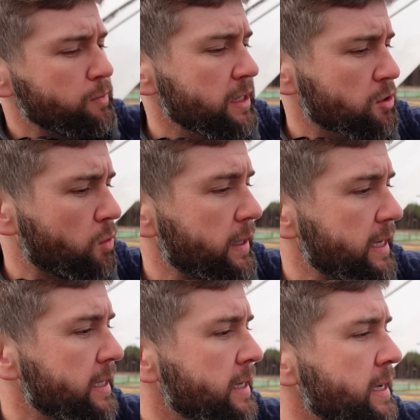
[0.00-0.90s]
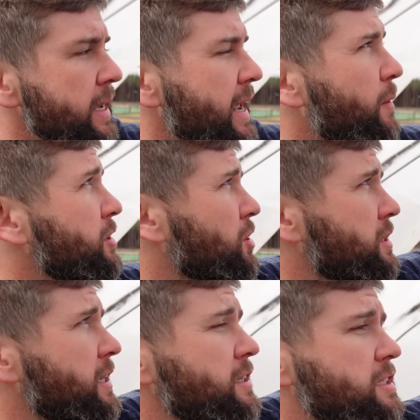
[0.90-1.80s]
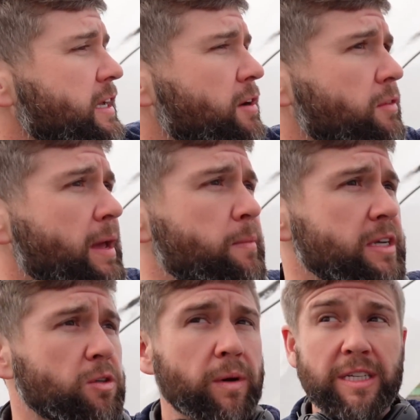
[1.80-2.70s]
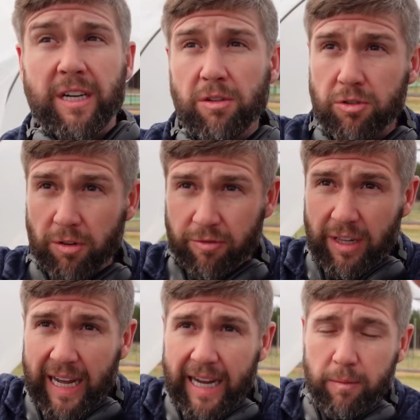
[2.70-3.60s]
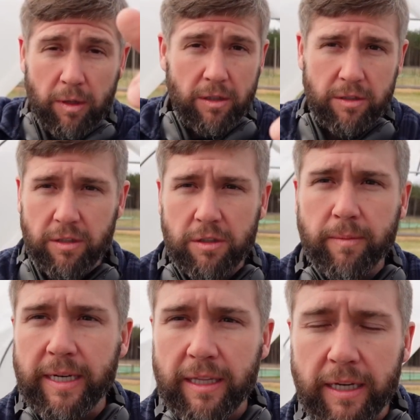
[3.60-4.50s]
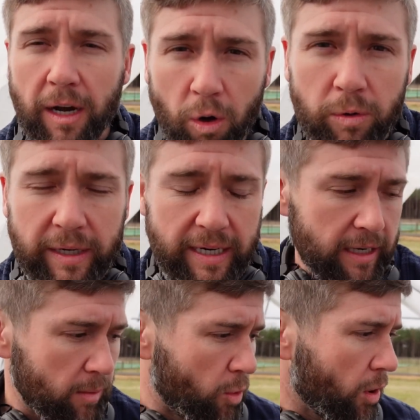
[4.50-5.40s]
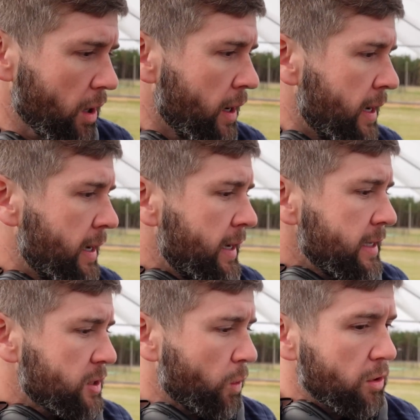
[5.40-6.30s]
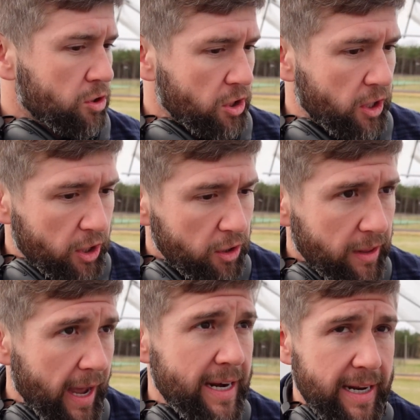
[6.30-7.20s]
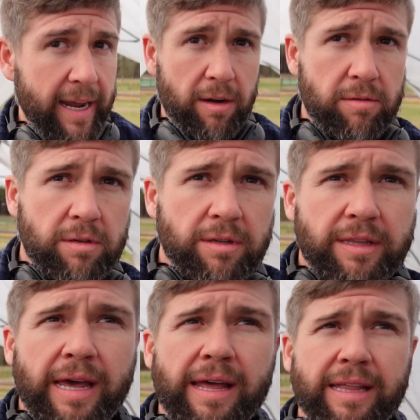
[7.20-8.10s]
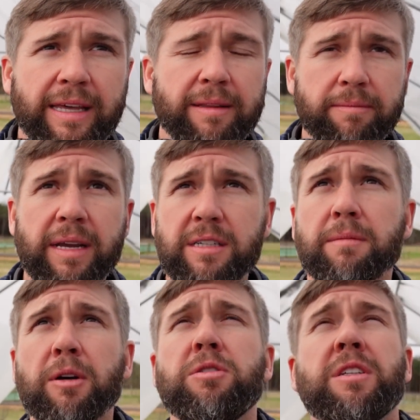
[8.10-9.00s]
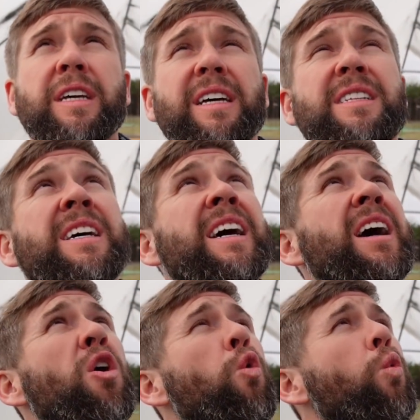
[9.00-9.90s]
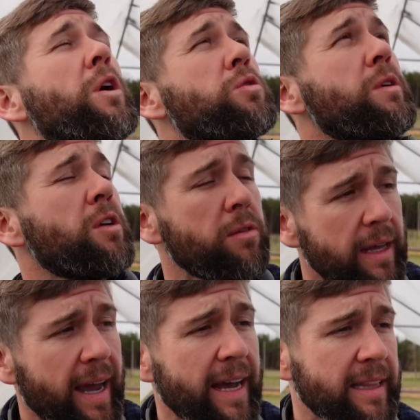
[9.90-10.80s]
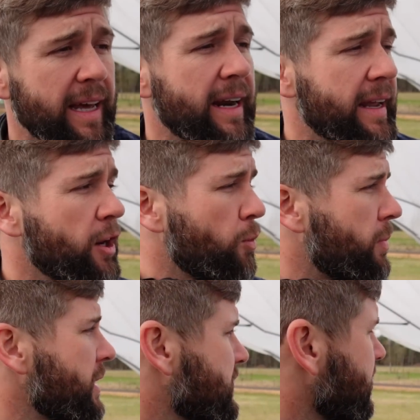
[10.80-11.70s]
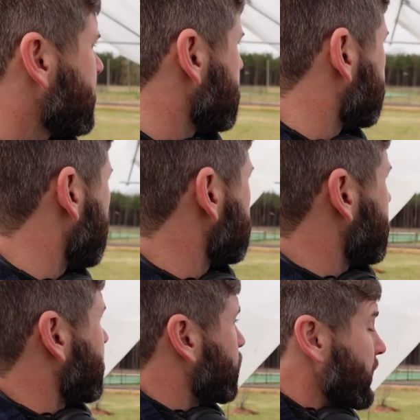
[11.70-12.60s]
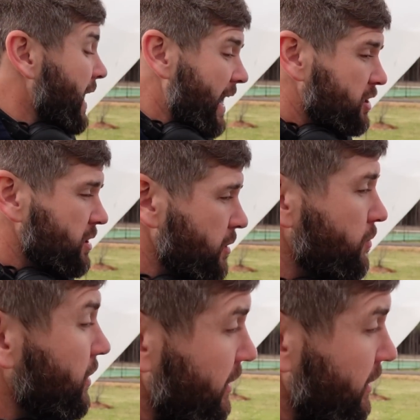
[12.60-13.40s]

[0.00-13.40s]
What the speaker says: bisqueen and we start tearing this down, that bisqueen's not gonna start flying because there's gonna be nothing holding it anymore. So we're gonna secure that down. That I think makes the most sense. Once we do that, that'll help us get these bows out. We actually,